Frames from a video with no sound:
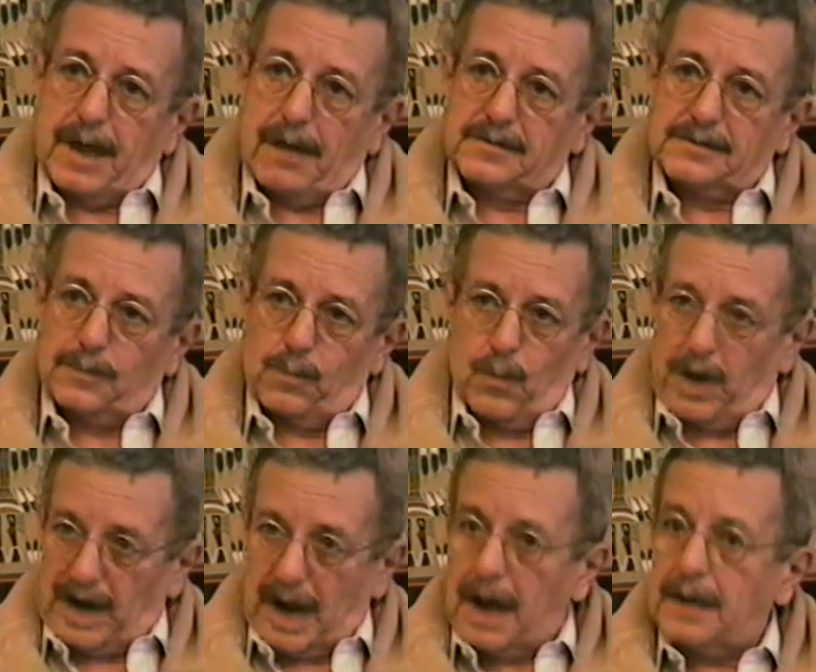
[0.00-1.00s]
I was in
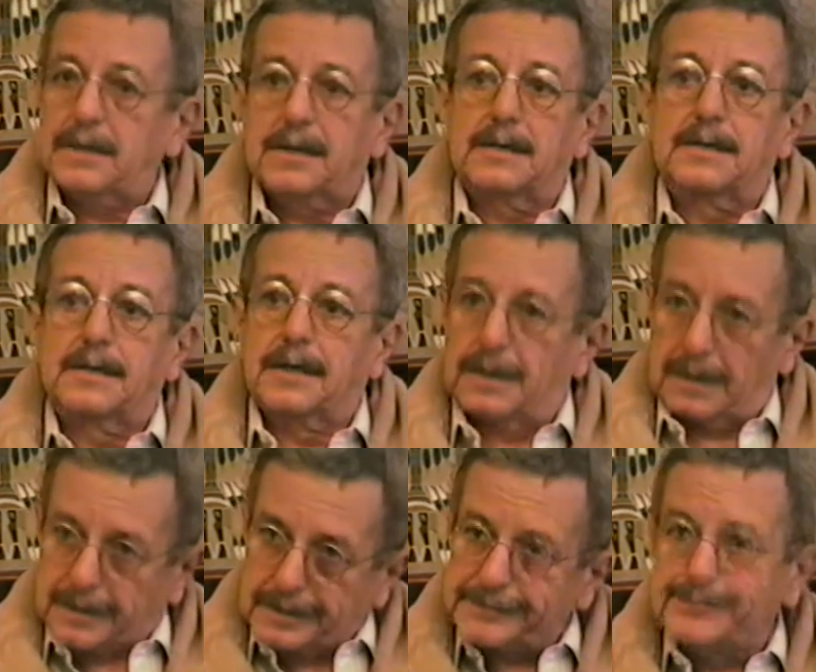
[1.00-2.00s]
one act, and
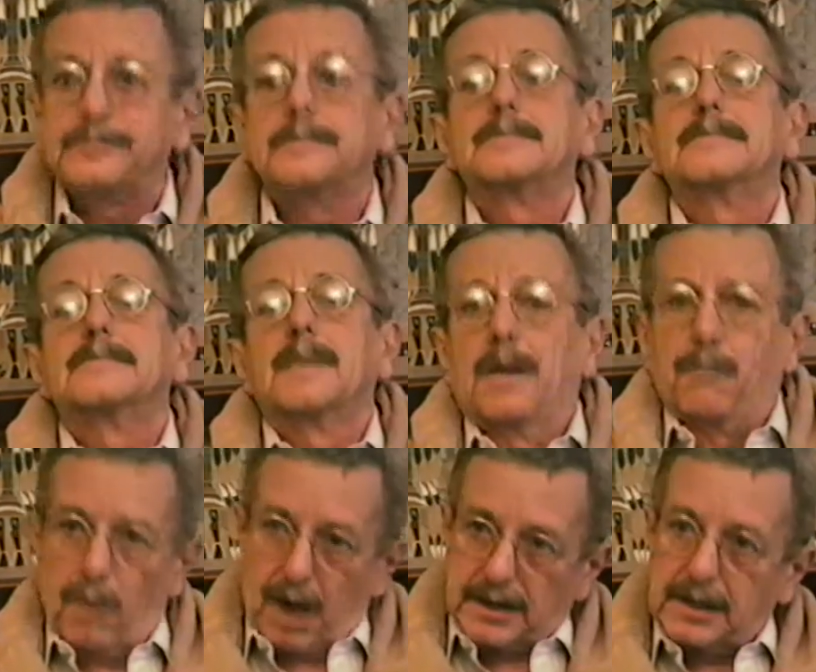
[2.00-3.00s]

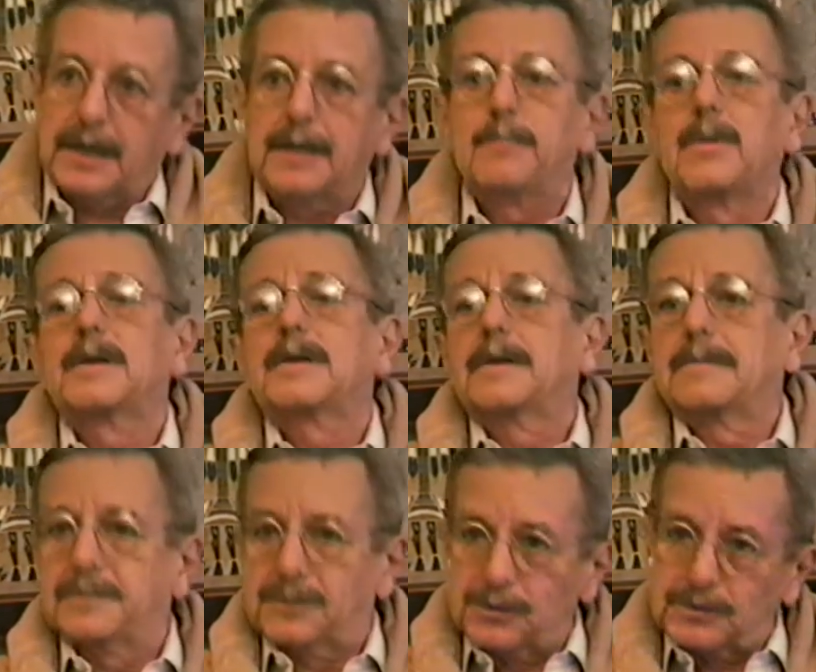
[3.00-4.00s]
Ron Liebman
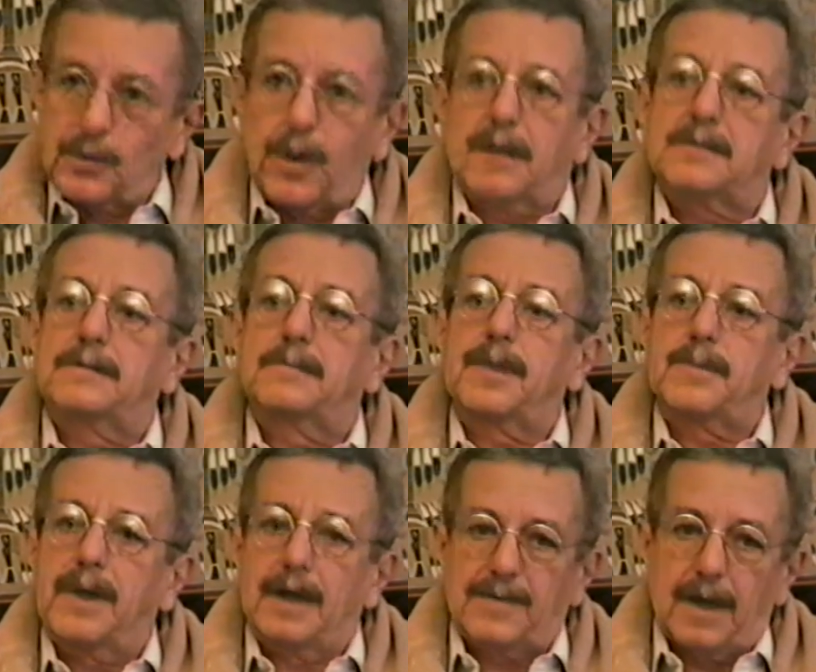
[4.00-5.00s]
and Susan Watson and
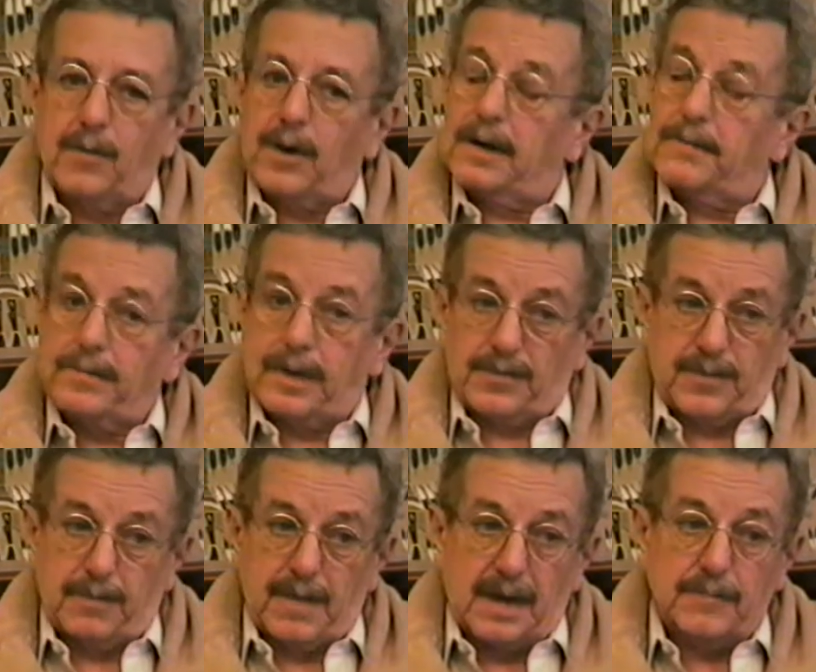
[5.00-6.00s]
people like that were in it, but
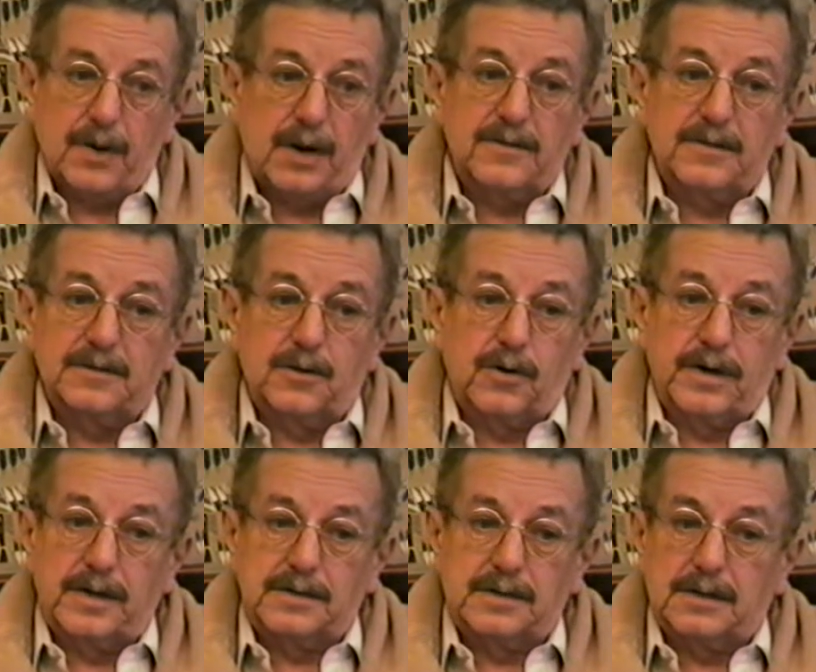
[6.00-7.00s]
the main part of the
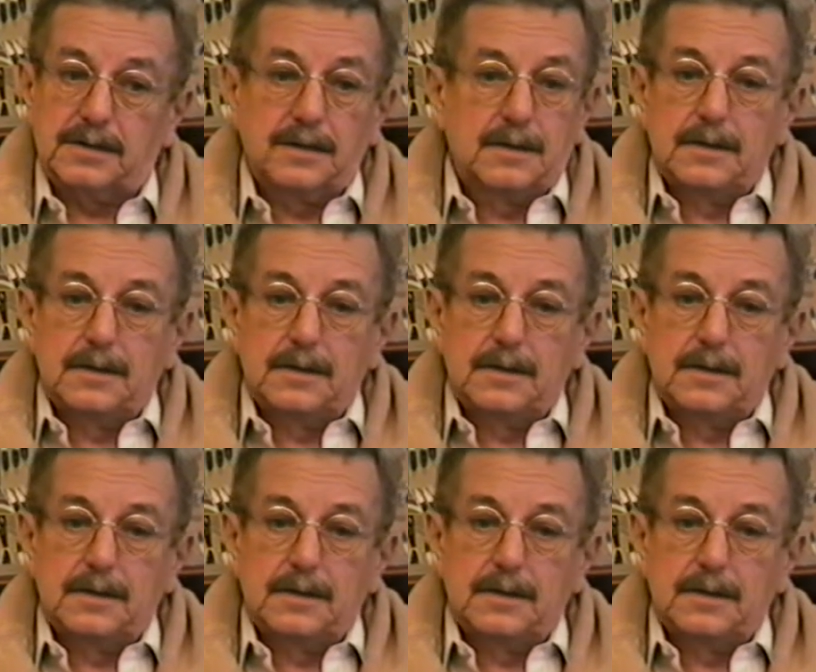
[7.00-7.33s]
story is that